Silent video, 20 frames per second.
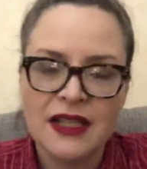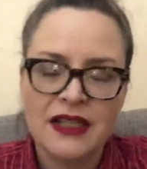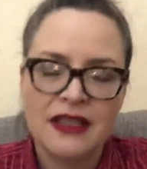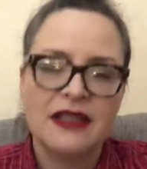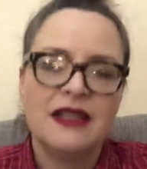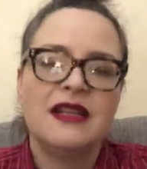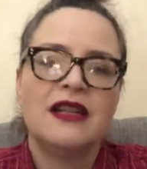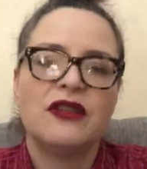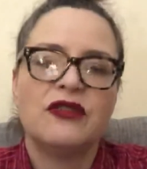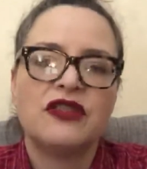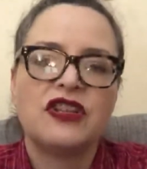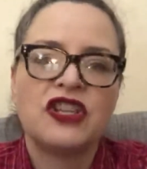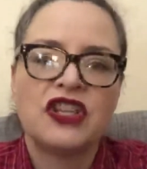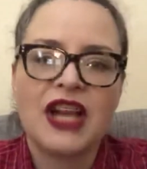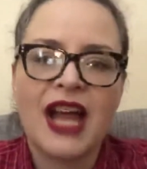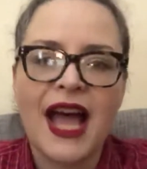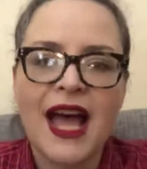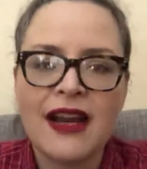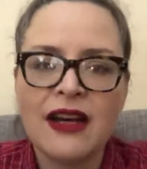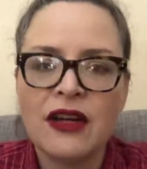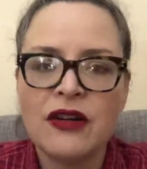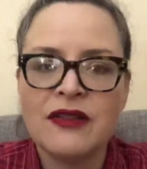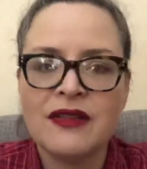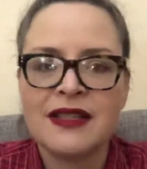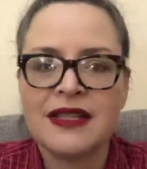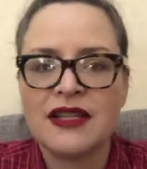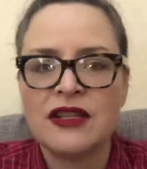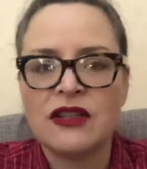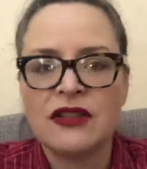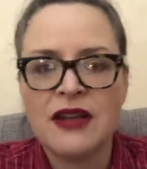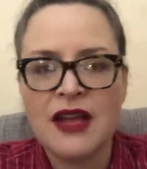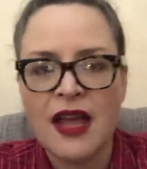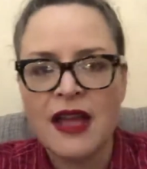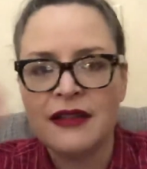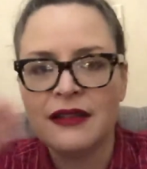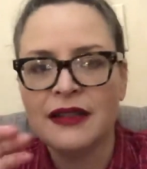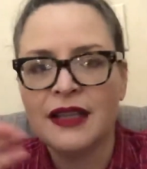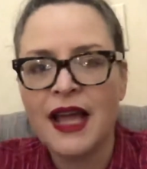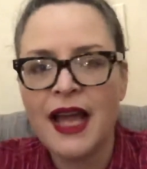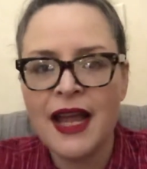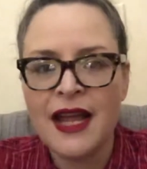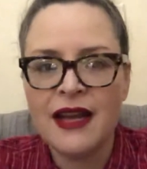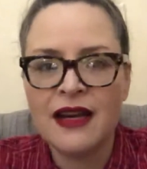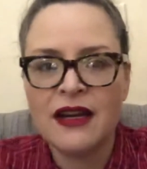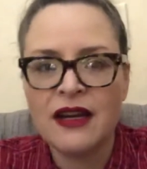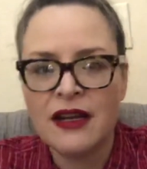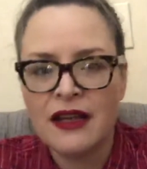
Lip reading: you know, shadows and light